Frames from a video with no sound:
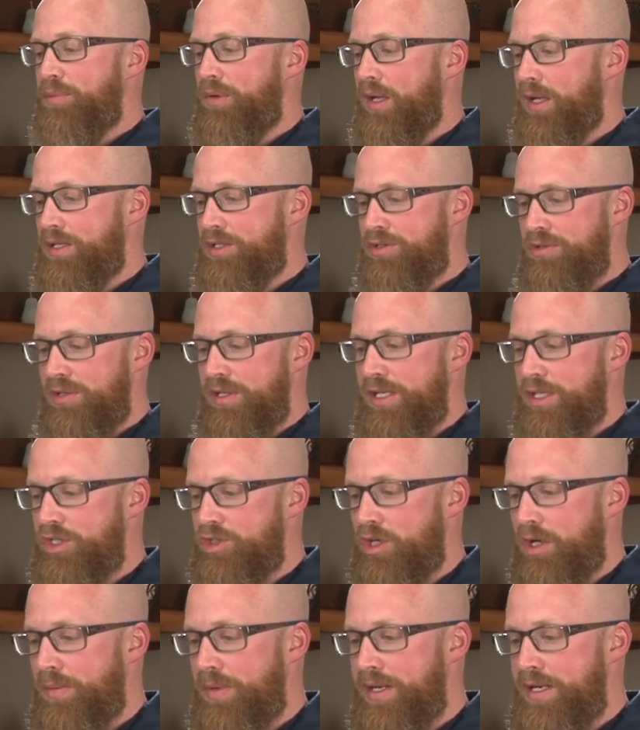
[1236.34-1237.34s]
blood to the
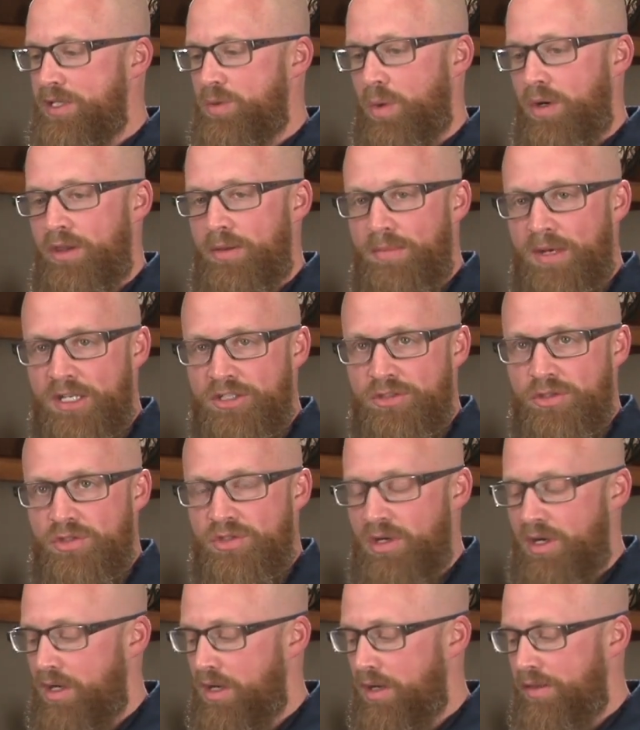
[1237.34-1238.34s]
extremities where the
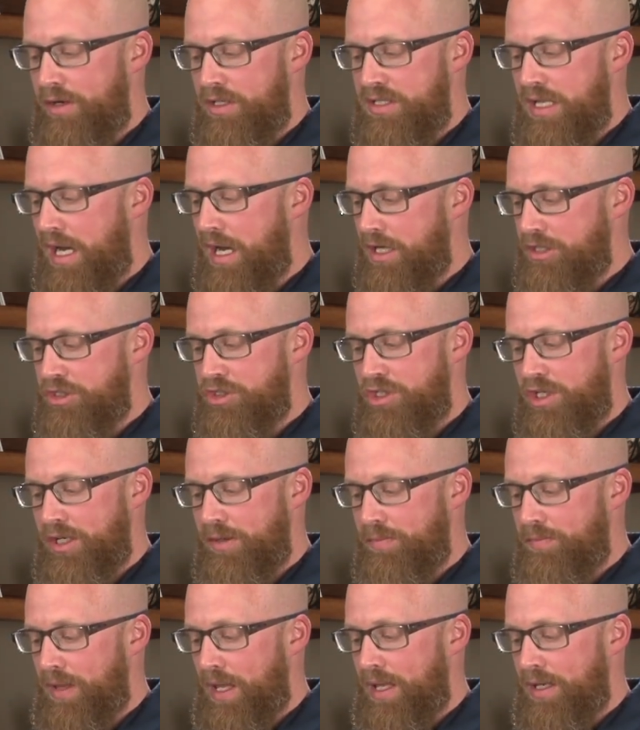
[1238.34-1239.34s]
muscles are, and there's
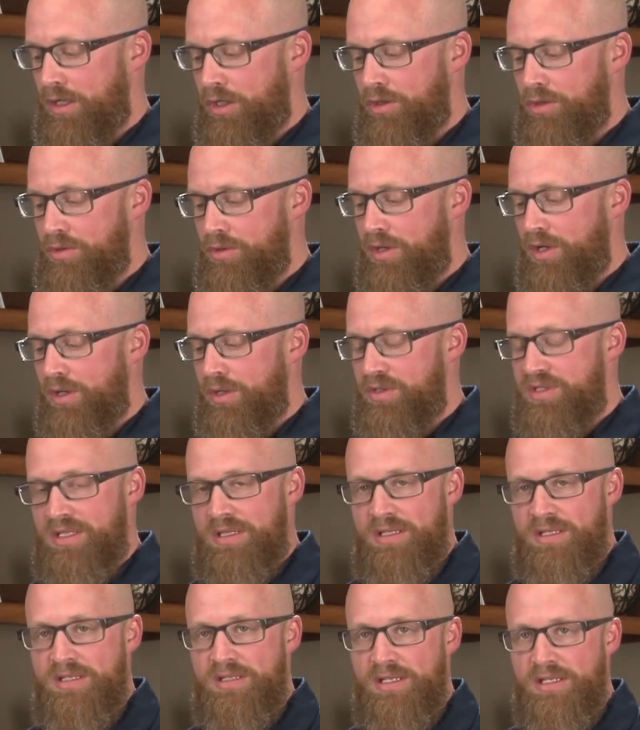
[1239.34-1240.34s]
oxygen and glucose
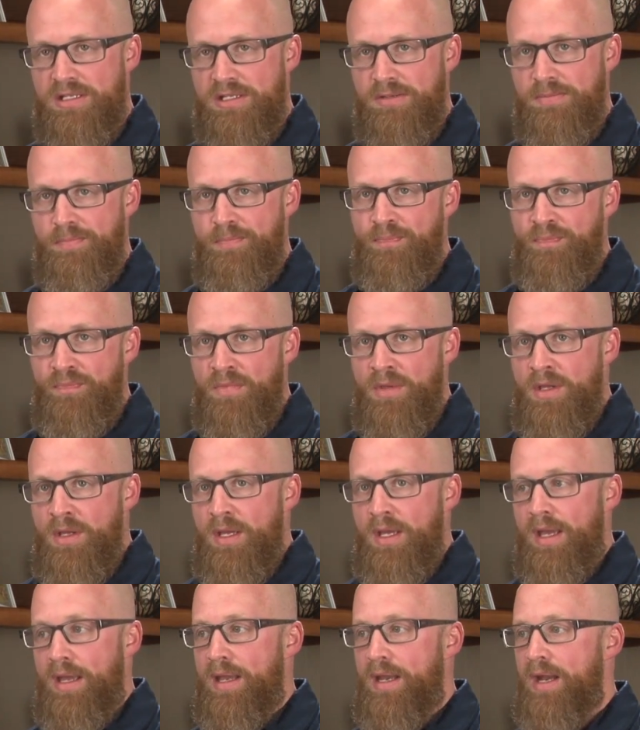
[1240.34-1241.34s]
in the system,
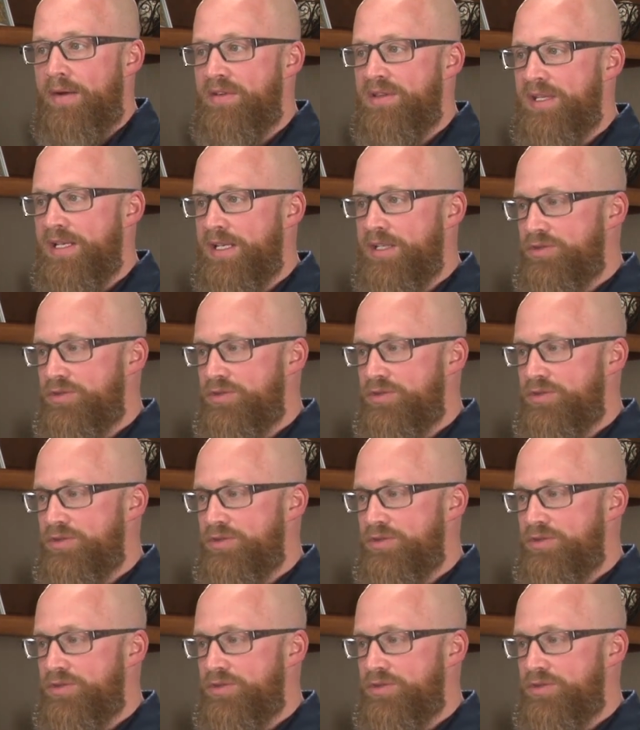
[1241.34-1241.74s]
and everything